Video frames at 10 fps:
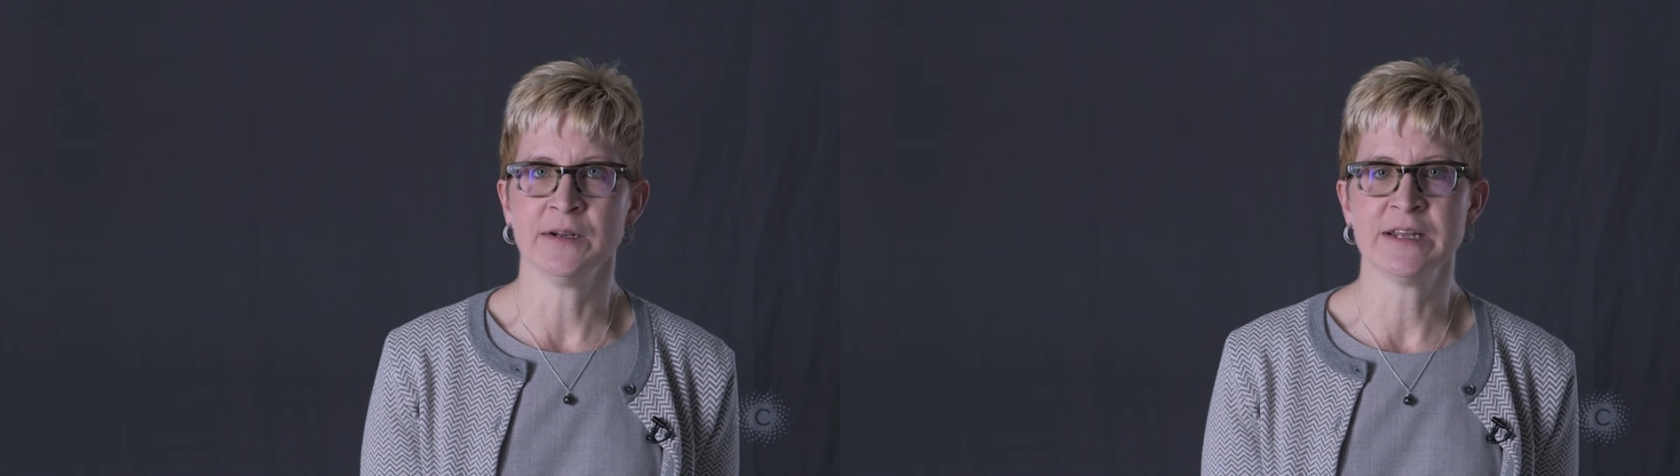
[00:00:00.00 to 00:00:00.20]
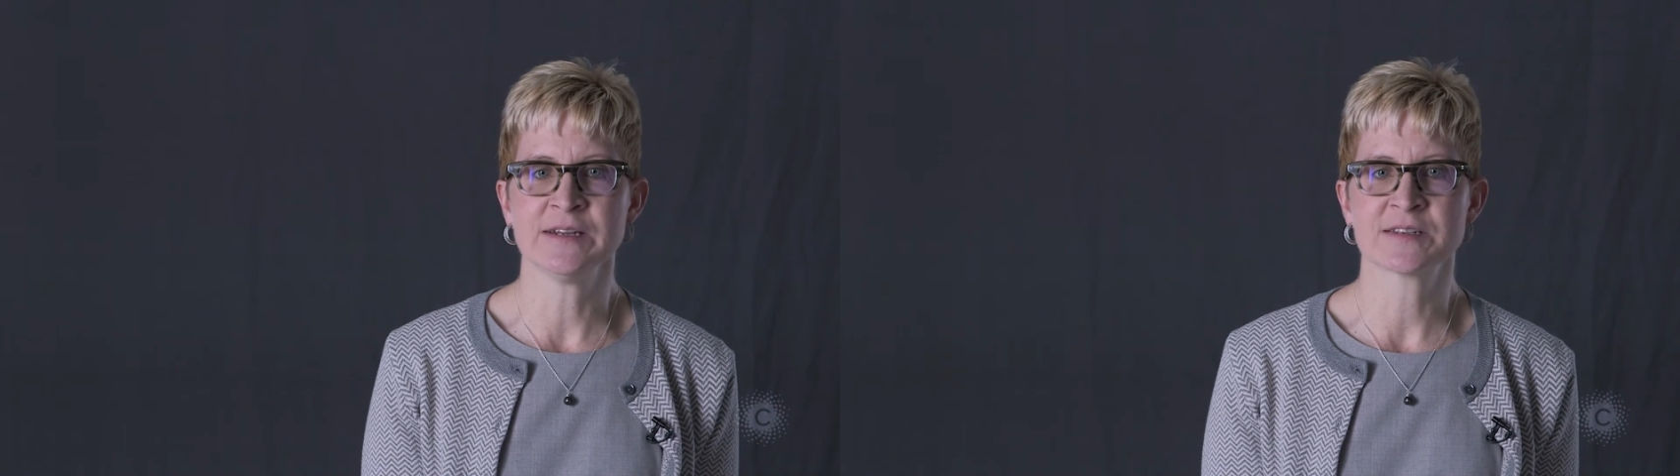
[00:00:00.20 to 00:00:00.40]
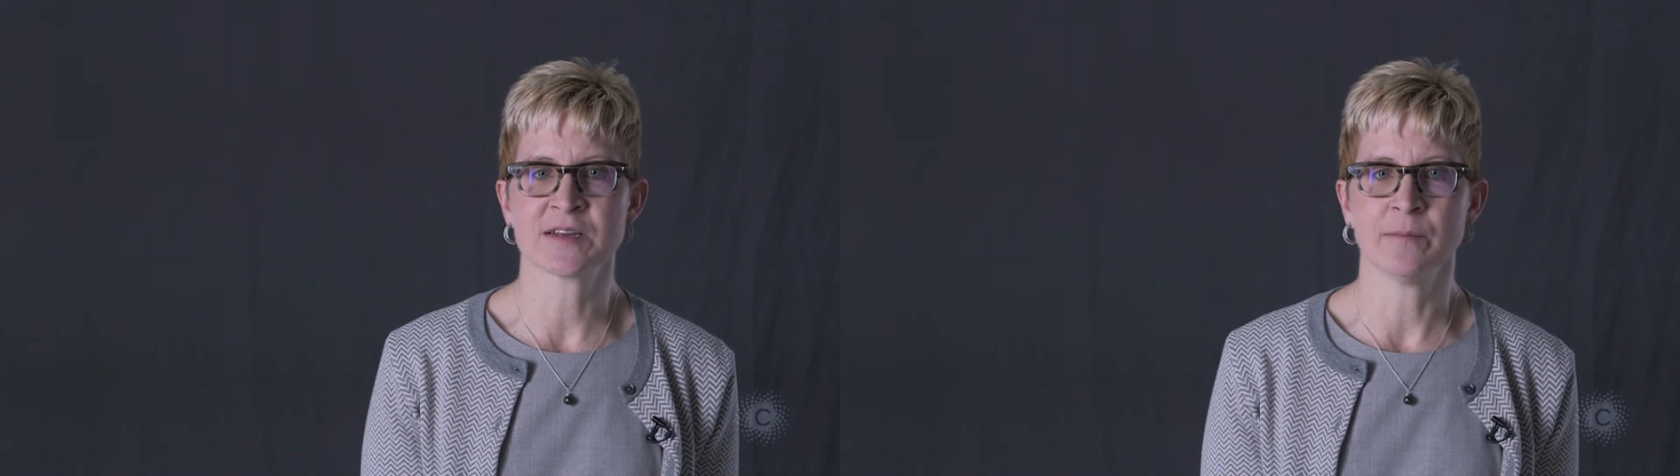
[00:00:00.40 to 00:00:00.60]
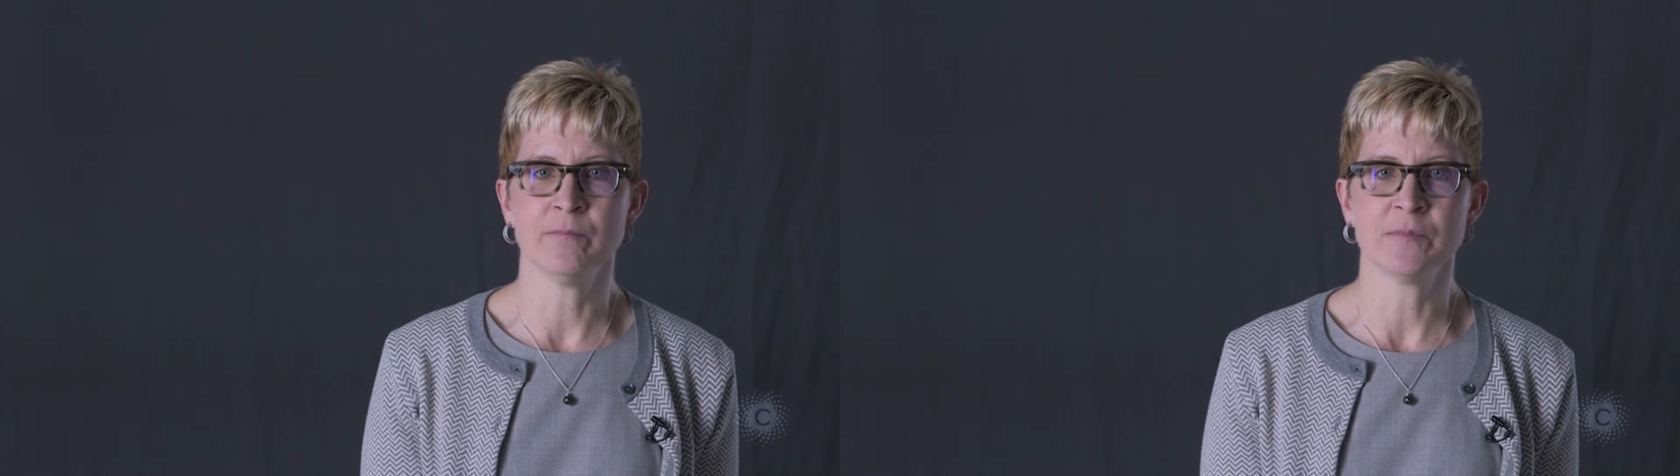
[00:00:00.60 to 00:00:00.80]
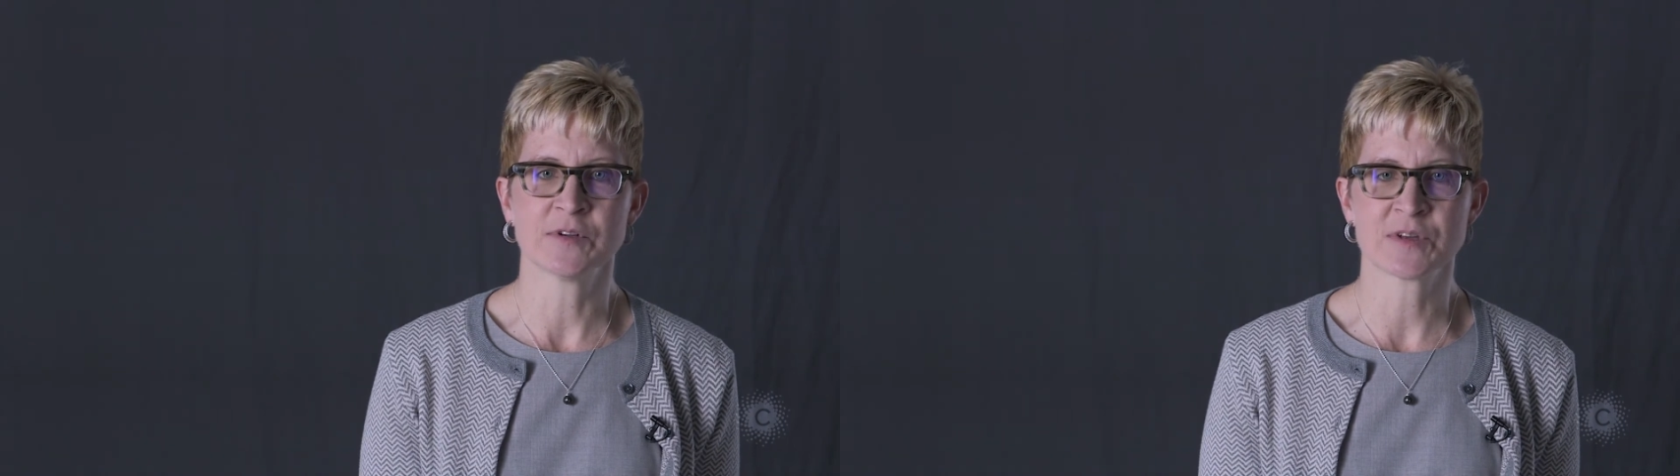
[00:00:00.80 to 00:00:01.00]
need
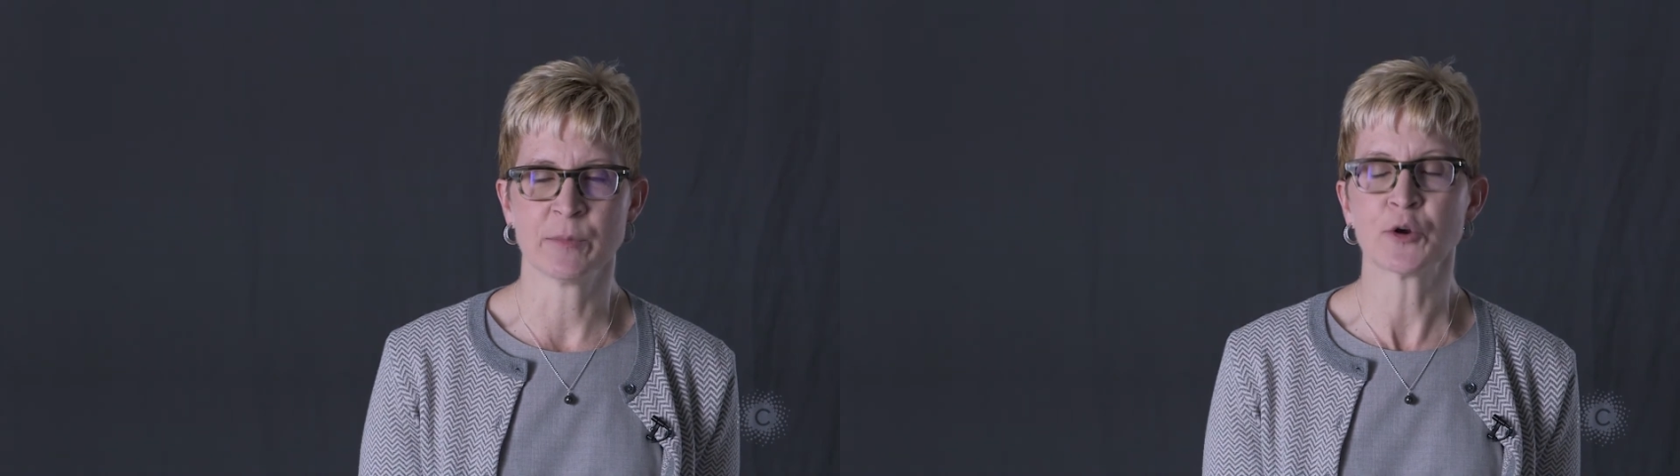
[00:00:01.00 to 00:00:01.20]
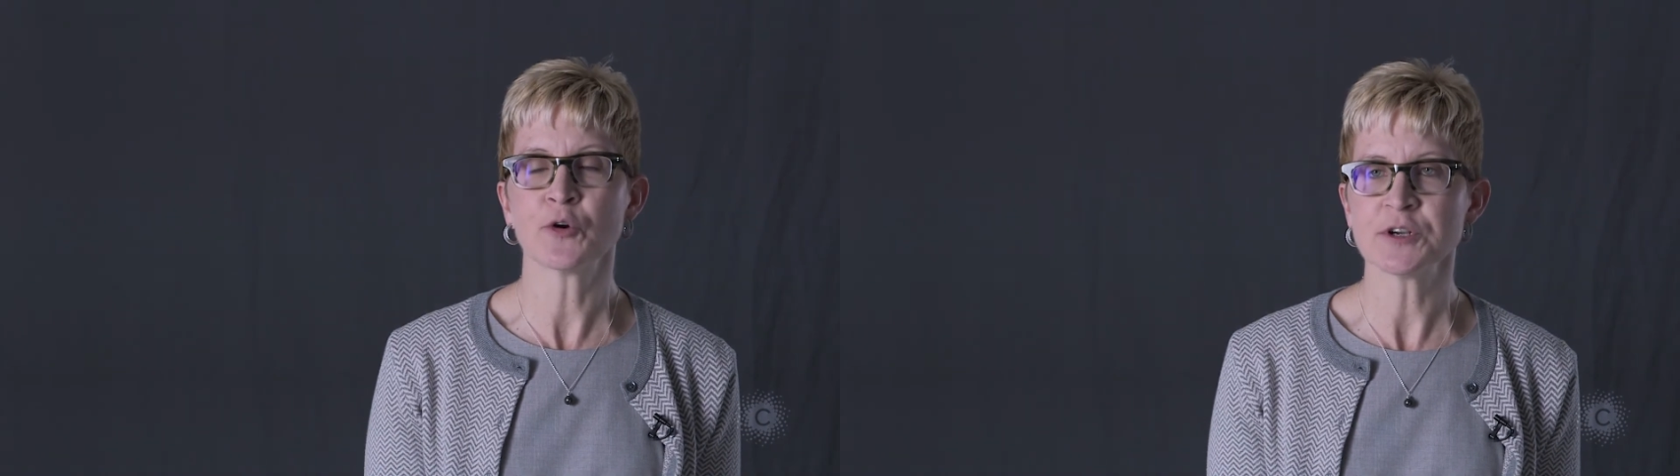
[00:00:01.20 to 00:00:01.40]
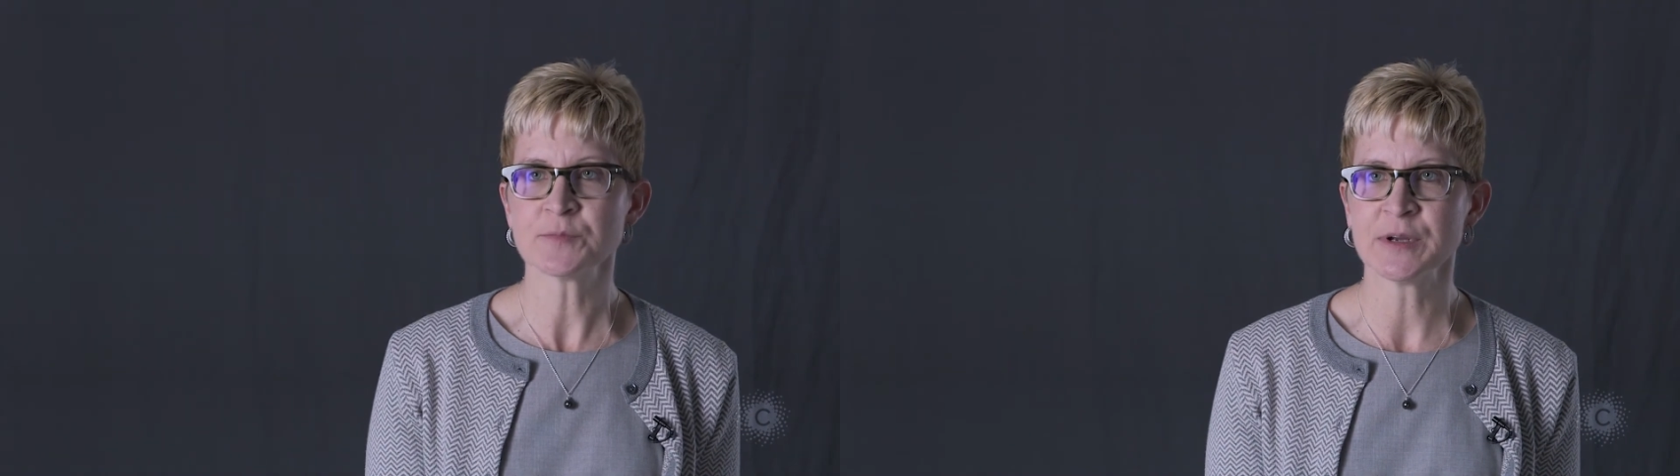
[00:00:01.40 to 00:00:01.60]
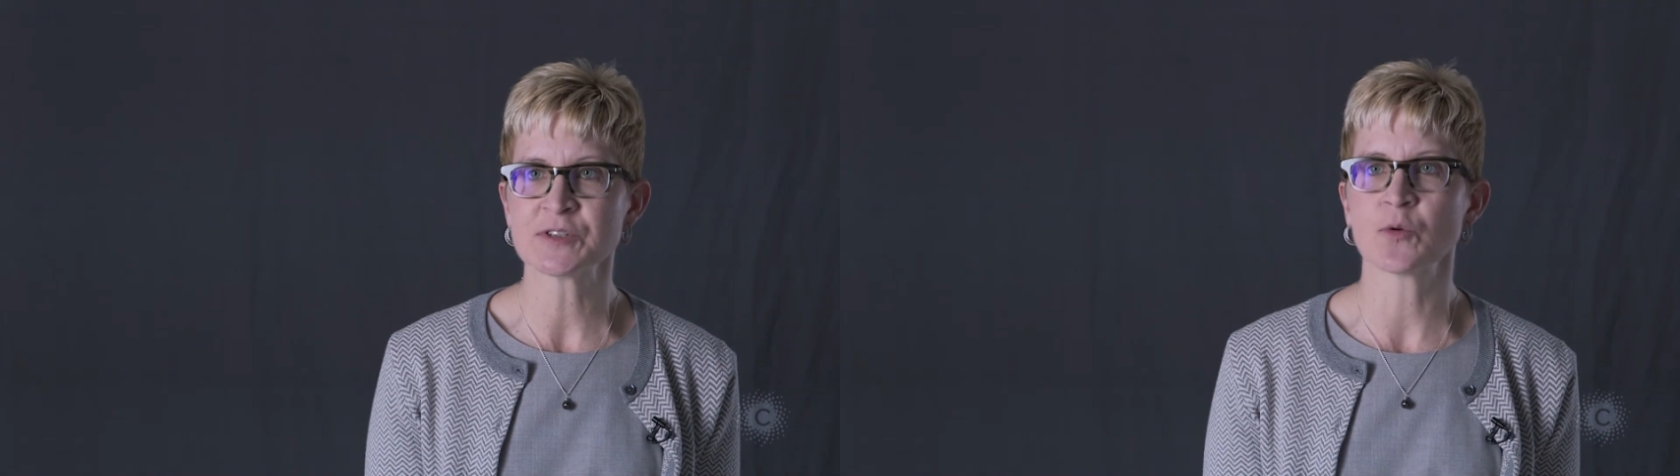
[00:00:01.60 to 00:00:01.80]
some, some encouragement